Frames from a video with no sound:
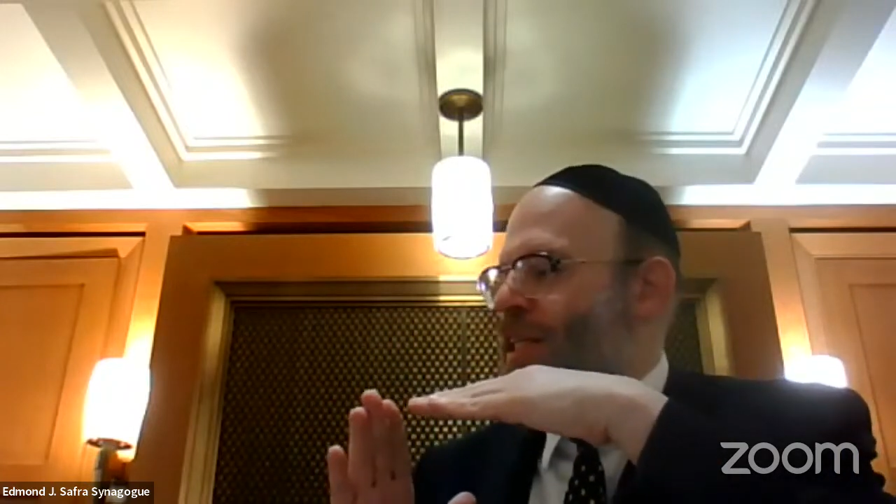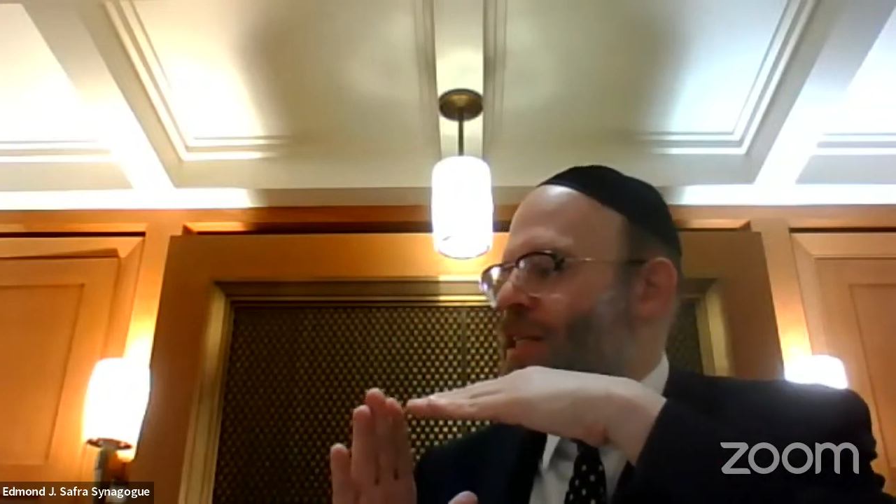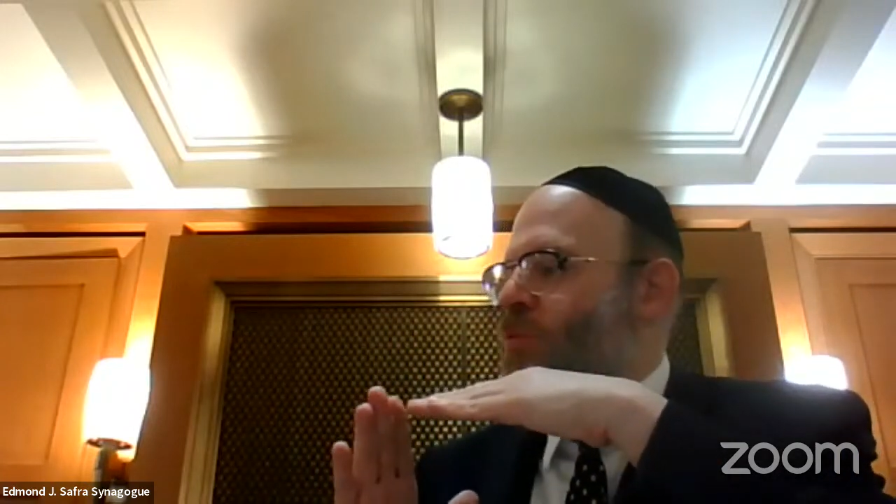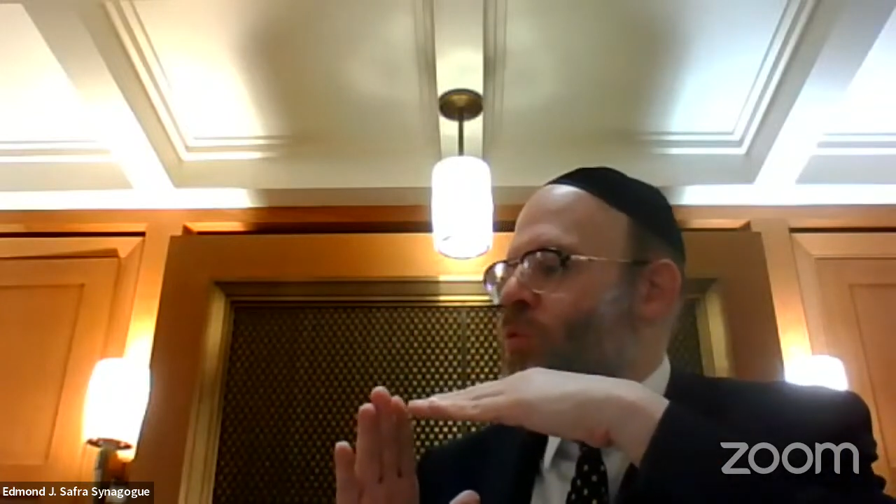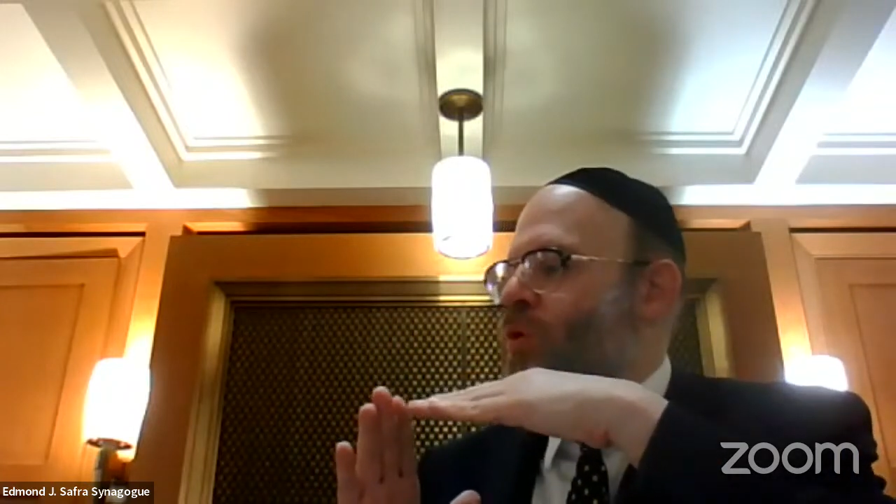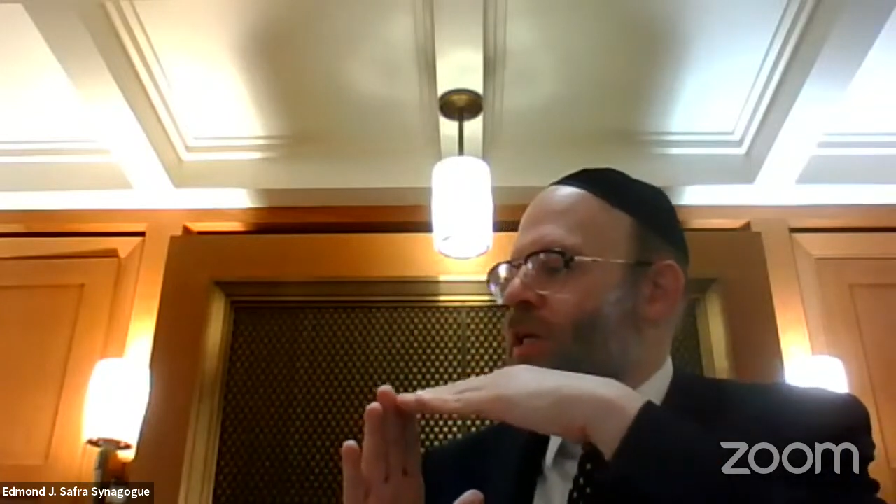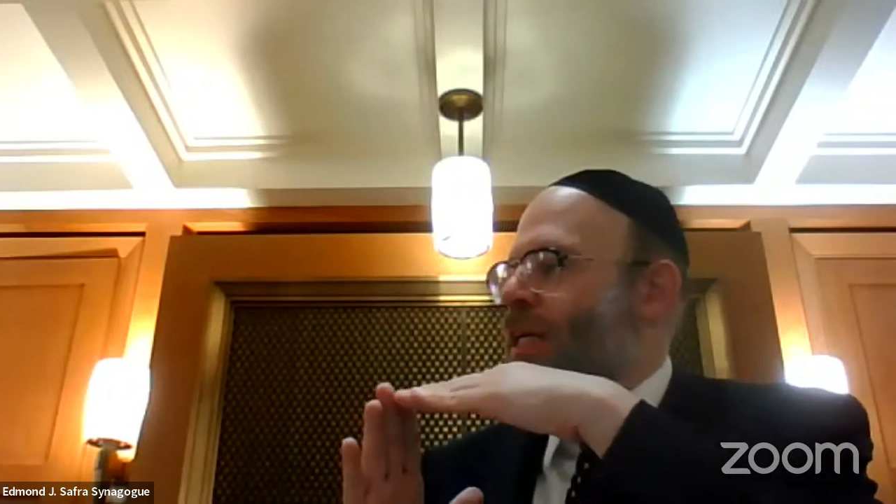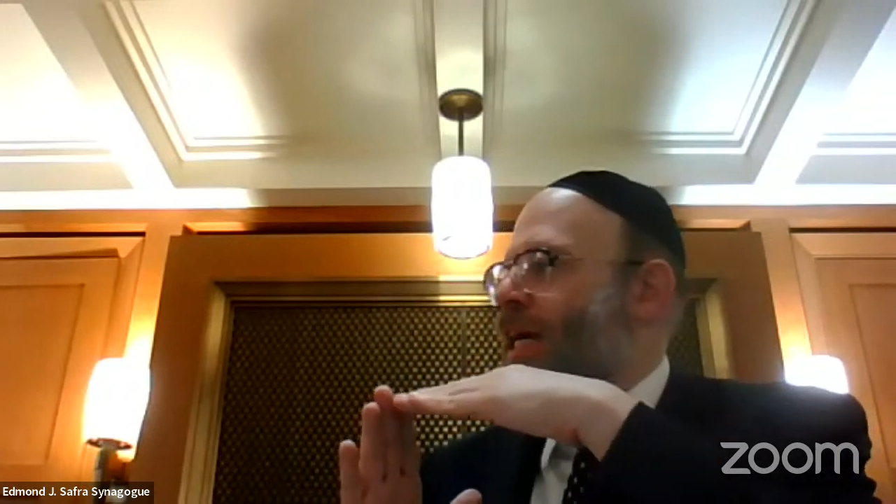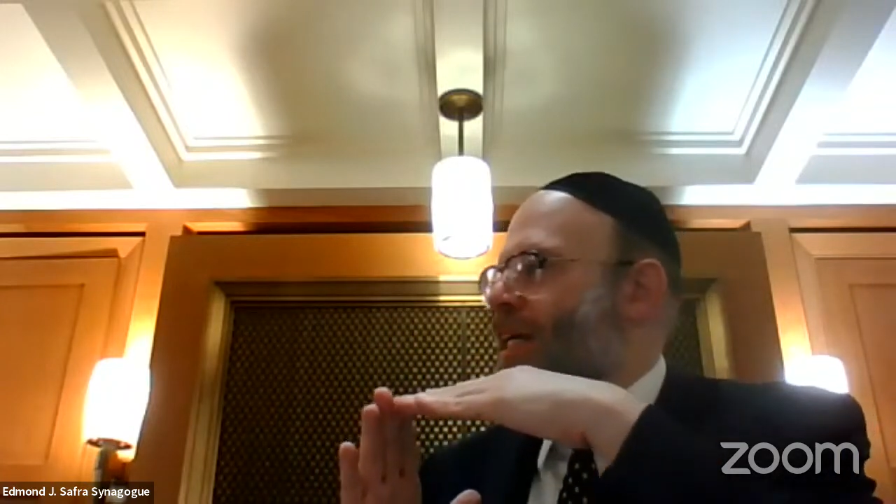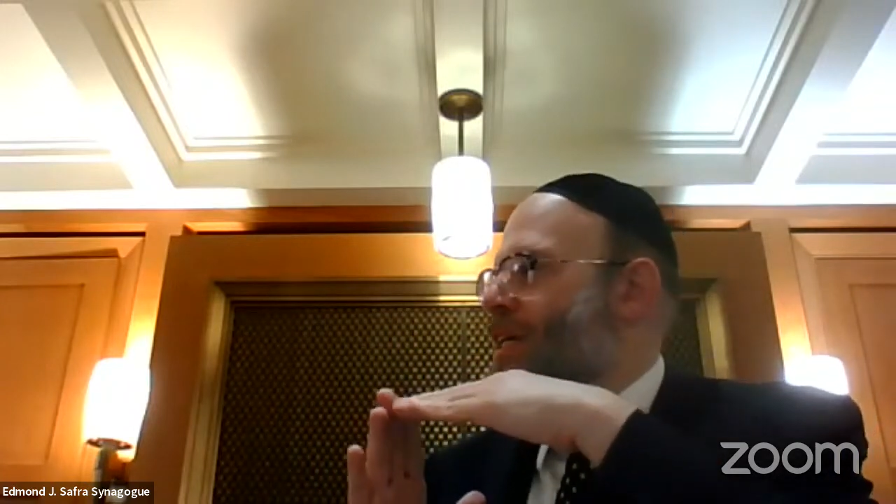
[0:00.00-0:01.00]
this wall
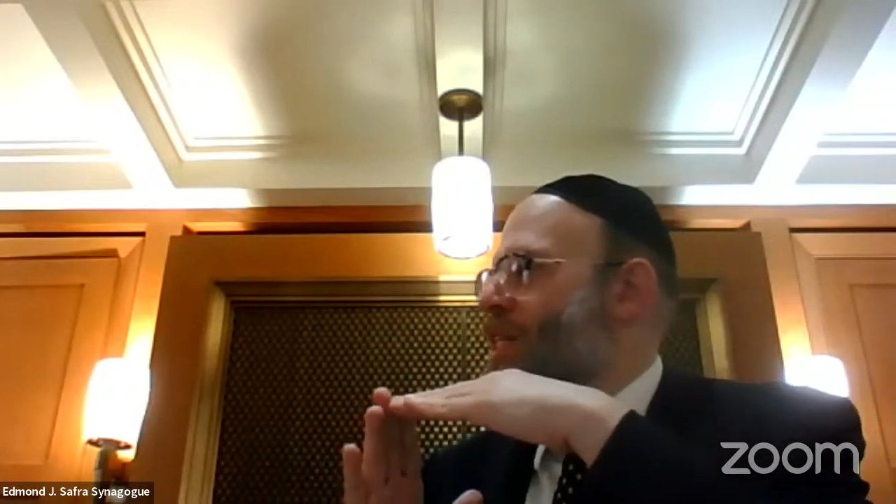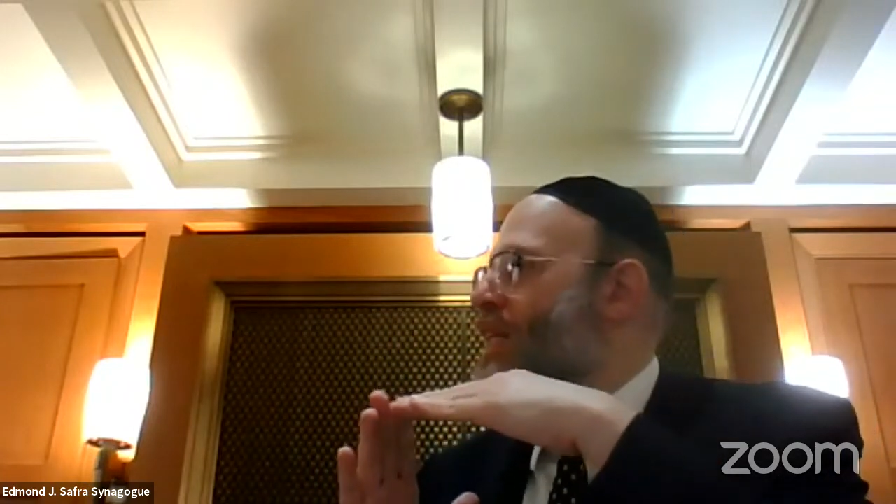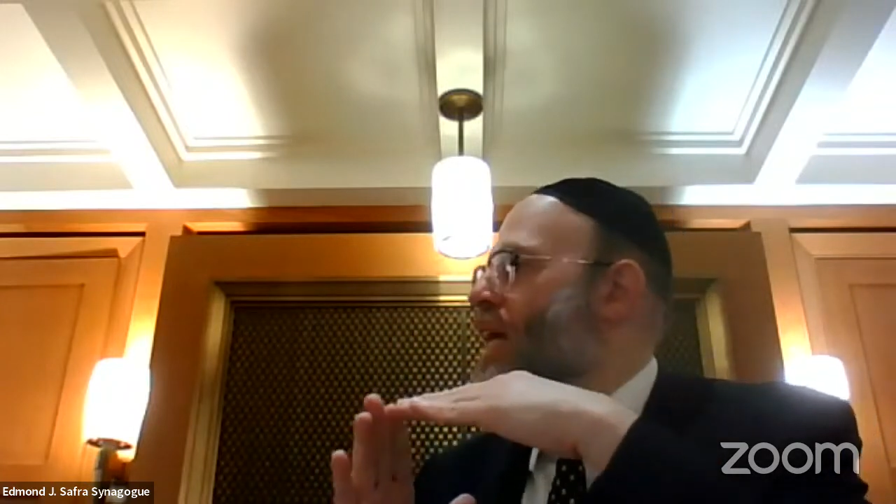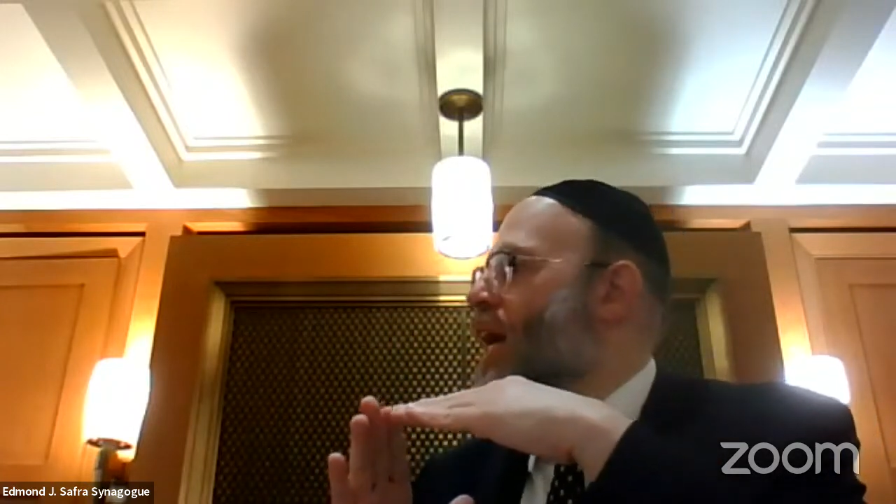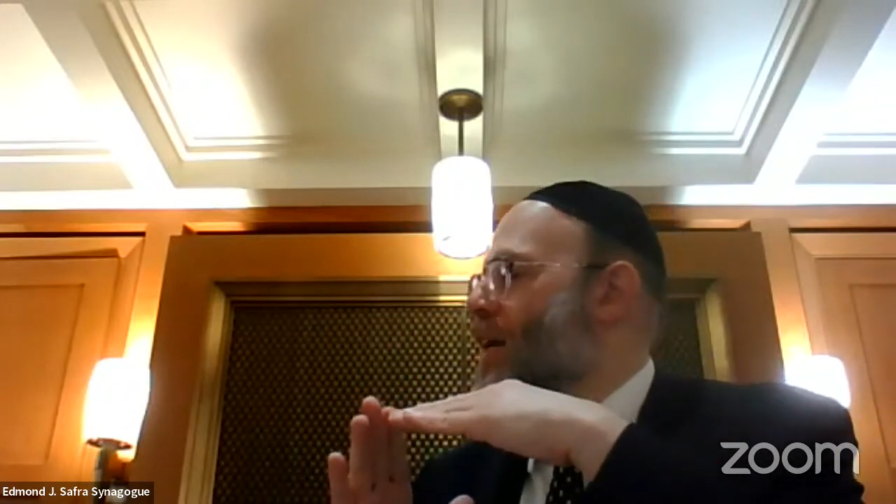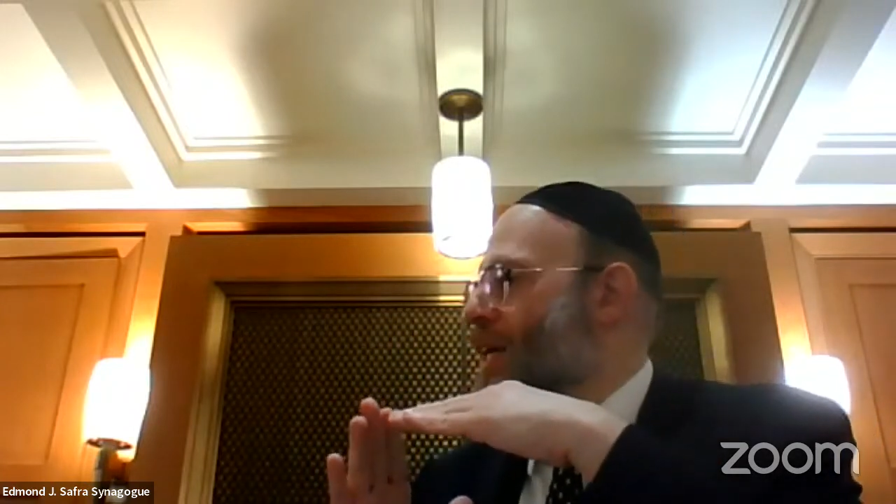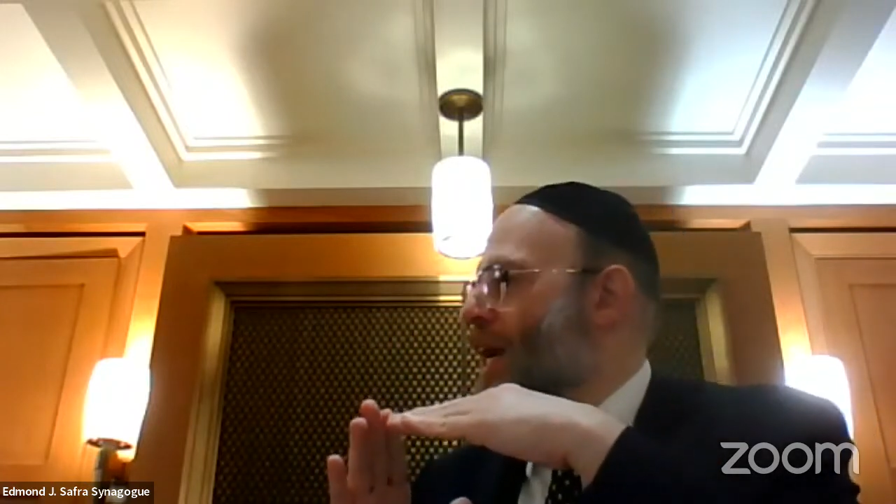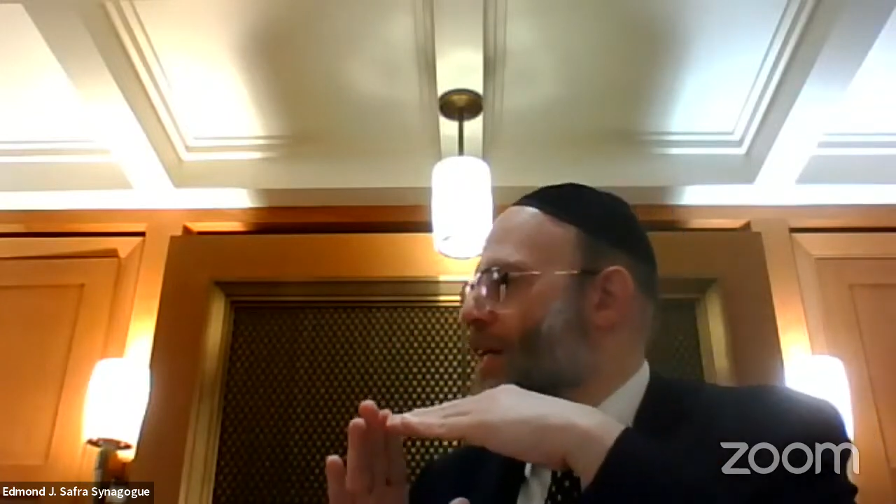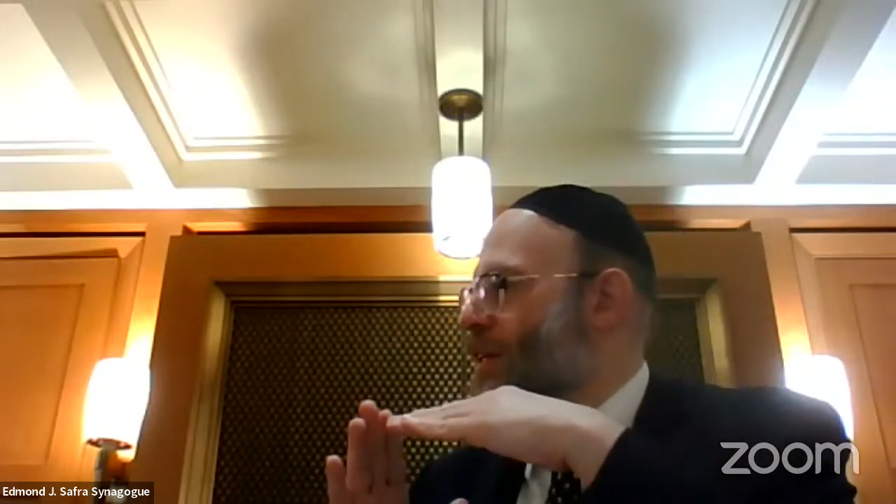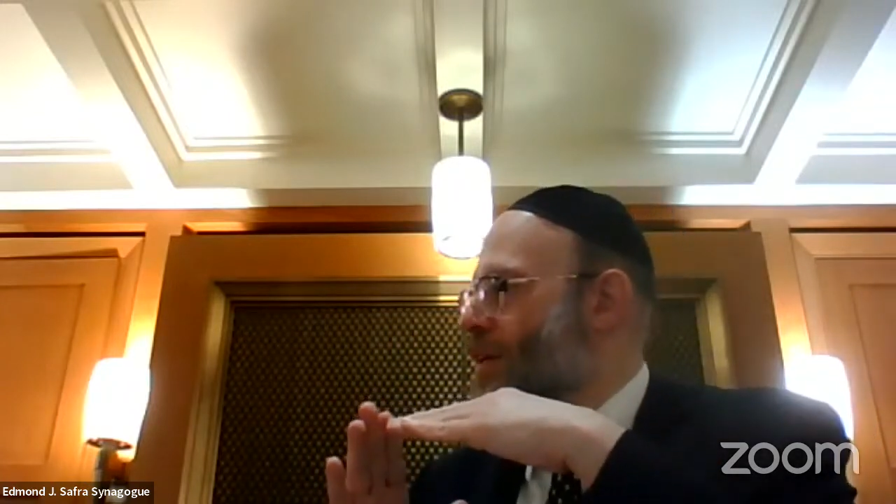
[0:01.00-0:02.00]
connected to the schach or
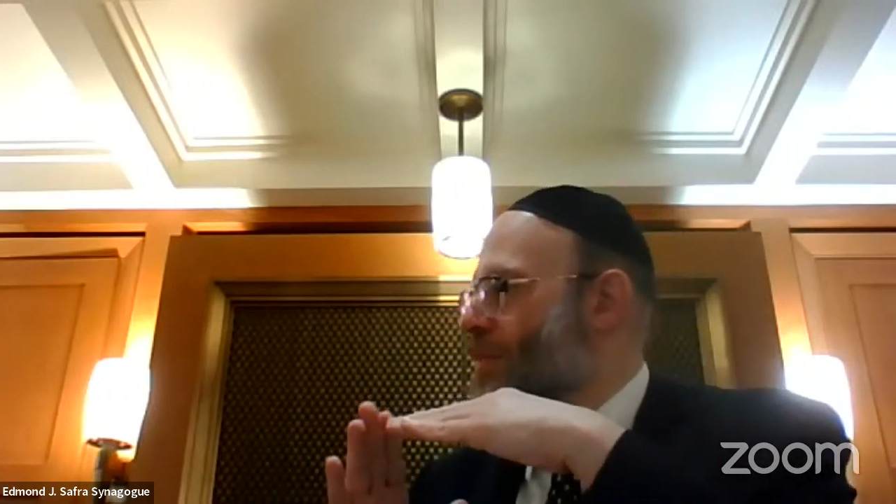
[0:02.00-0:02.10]
not?